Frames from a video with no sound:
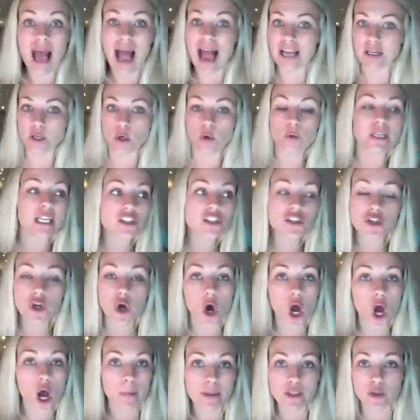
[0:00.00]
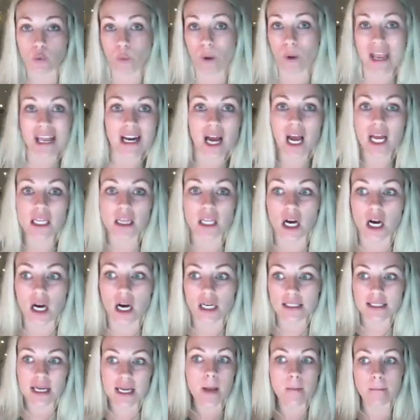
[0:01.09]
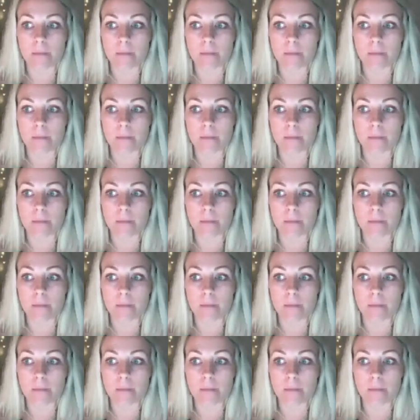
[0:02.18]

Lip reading: I don't need to know how much weight I lost.